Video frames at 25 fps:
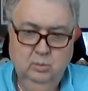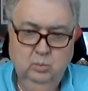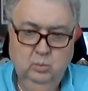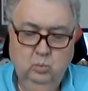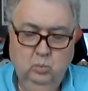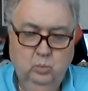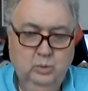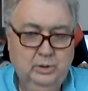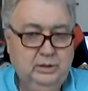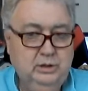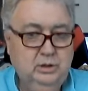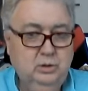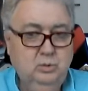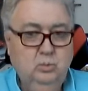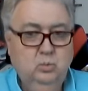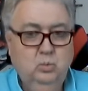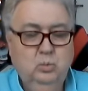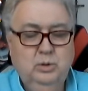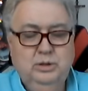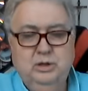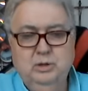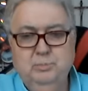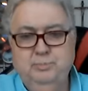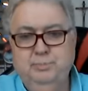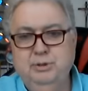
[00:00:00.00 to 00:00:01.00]
When
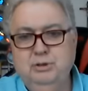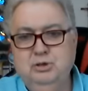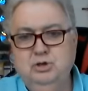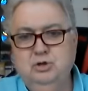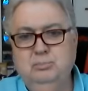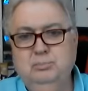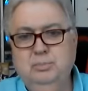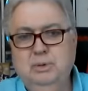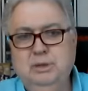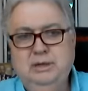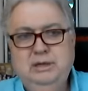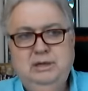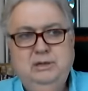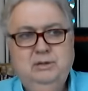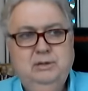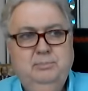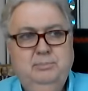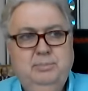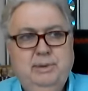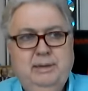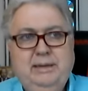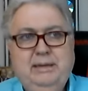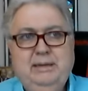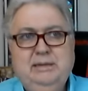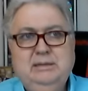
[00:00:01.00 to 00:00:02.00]
you put your money in the
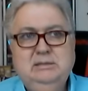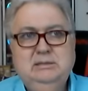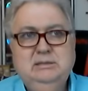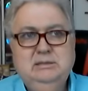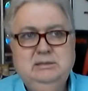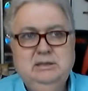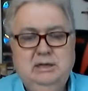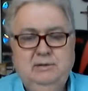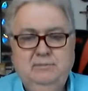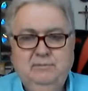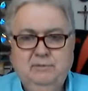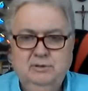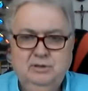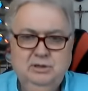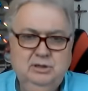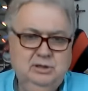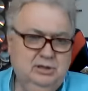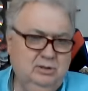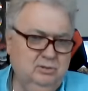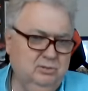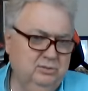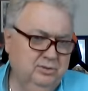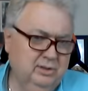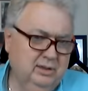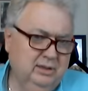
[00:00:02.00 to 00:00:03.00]
bank and save it, do
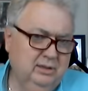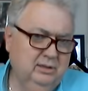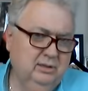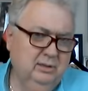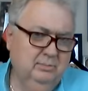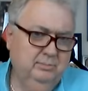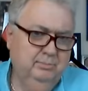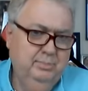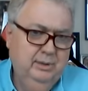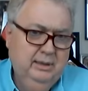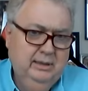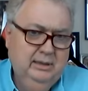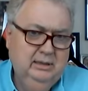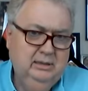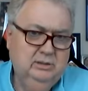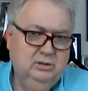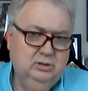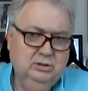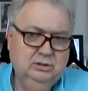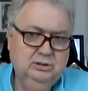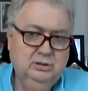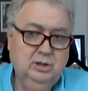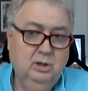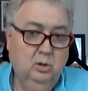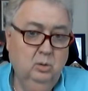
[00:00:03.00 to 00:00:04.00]
you think the bank
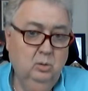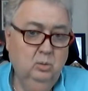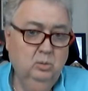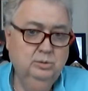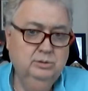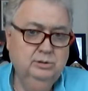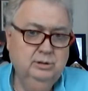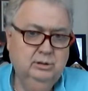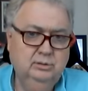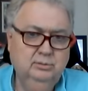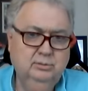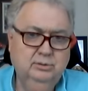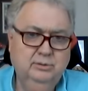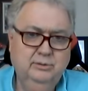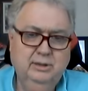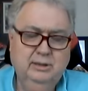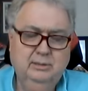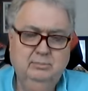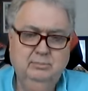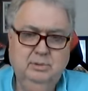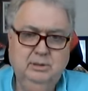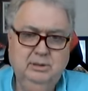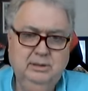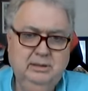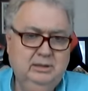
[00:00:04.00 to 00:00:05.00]
just holds on to
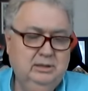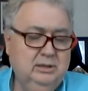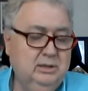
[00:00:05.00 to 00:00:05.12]
that money?